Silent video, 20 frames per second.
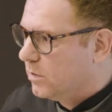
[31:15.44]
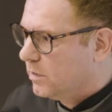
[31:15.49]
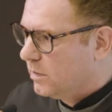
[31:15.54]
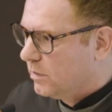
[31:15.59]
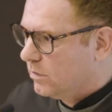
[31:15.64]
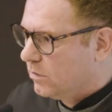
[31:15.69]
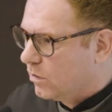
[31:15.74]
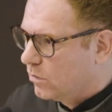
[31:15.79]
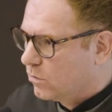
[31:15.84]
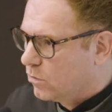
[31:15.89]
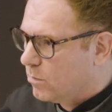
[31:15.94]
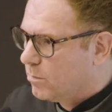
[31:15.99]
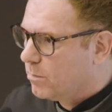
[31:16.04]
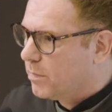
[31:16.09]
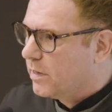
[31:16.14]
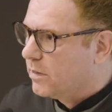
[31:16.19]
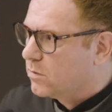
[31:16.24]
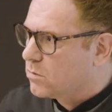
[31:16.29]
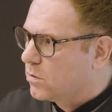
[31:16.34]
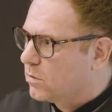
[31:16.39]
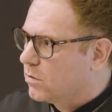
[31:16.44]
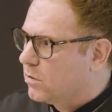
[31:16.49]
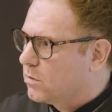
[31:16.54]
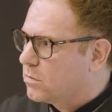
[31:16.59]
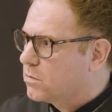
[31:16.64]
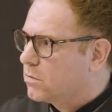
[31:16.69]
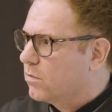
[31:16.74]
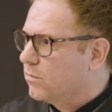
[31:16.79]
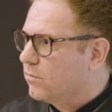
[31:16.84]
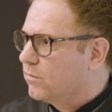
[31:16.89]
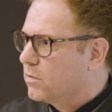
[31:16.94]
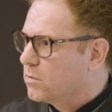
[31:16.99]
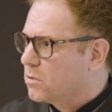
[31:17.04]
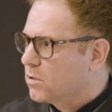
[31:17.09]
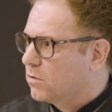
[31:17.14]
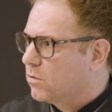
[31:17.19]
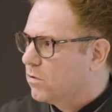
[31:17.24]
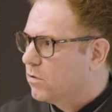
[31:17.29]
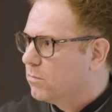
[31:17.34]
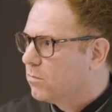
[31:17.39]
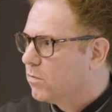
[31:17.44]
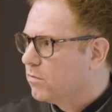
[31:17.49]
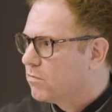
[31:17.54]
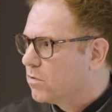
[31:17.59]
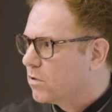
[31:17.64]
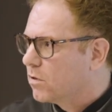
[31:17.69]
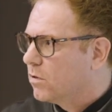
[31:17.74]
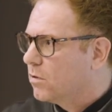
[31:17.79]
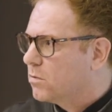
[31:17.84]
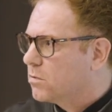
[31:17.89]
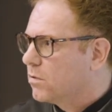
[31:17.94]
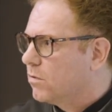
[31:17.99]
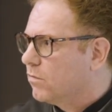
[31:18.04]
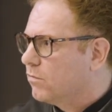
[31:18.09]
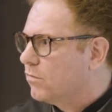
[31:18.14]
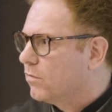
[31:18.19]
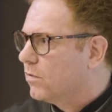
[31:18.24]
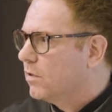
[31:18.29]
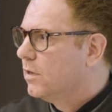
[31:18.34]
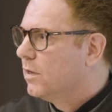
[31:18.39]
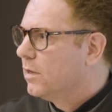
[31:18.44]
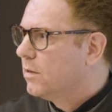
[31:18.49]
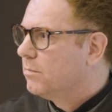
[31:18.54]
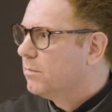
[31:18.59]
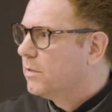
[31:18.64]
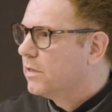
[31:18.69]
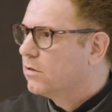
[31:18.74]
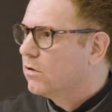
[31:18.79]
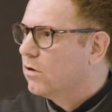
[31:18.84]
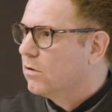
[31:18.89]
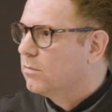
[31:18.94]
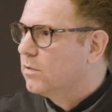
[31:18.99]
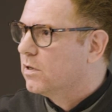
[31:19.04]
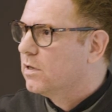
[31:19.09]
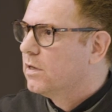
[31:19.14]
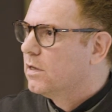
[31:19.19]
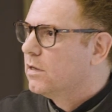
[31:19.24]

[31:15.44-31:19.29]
did not compare the cost of Ethereum with the cost of Bitcoin.